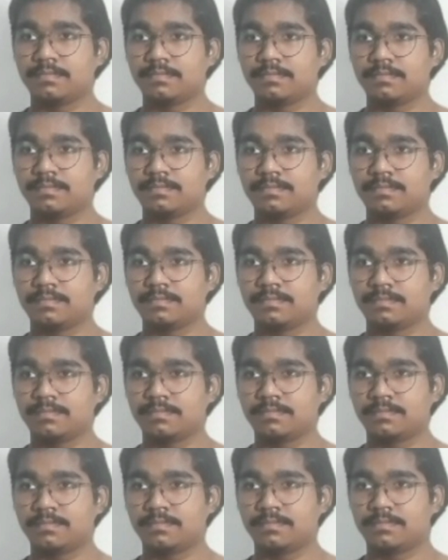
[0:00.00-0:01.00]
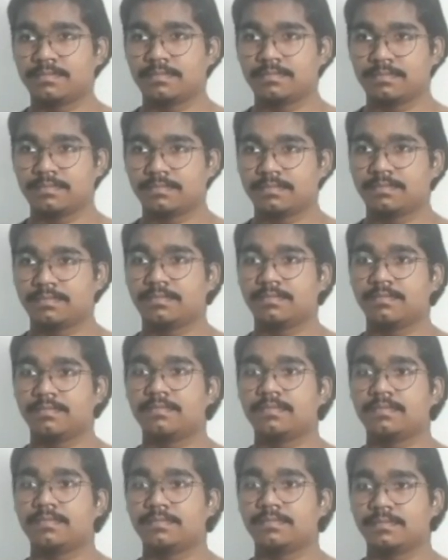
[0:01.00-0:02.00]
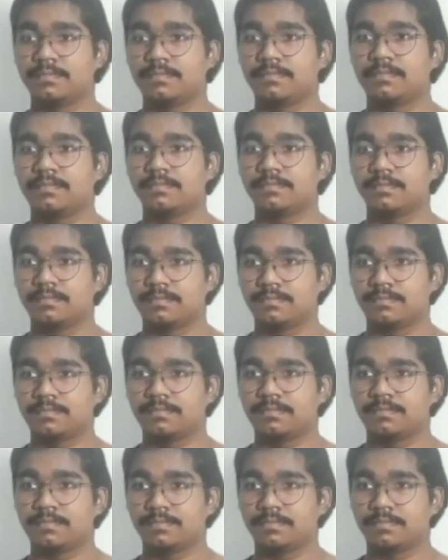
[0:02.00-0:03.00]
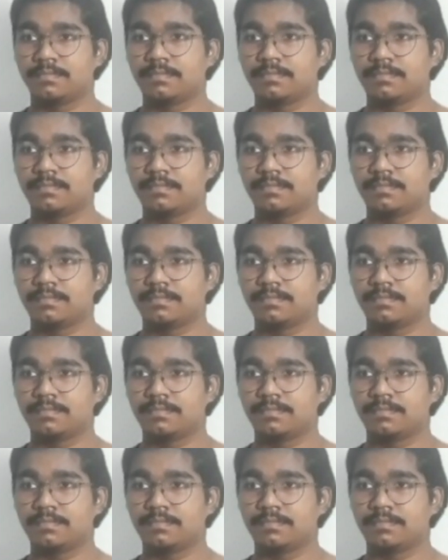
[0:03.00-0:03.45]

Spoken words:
[no speech]